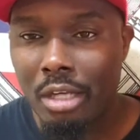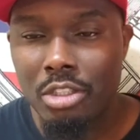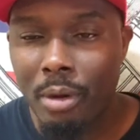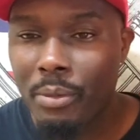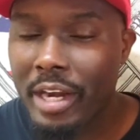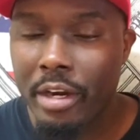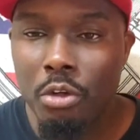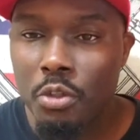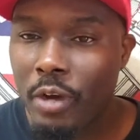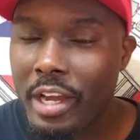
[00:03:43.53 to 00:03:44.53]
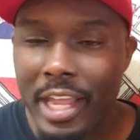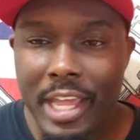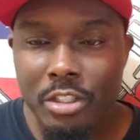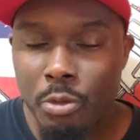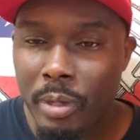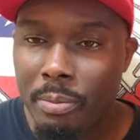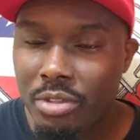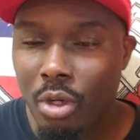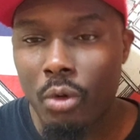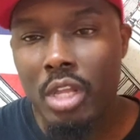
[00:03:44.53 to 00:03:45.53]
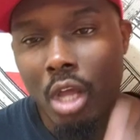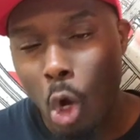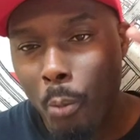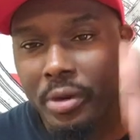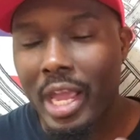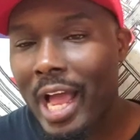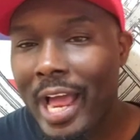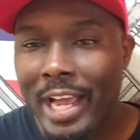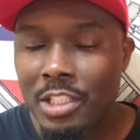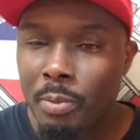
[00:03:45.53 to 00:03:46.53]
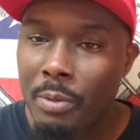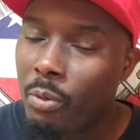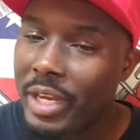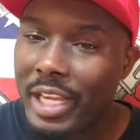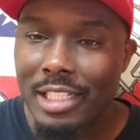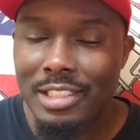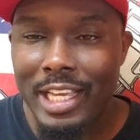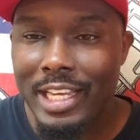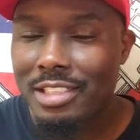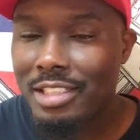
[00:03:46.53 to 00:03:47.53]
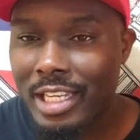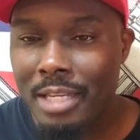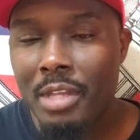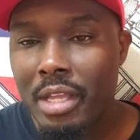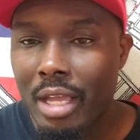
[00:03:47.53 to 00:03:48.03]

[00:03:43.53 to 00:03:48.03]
Tomorrow we got a huge fight ahead of us, people. So open your eyes, people. We ain't got time to sleep.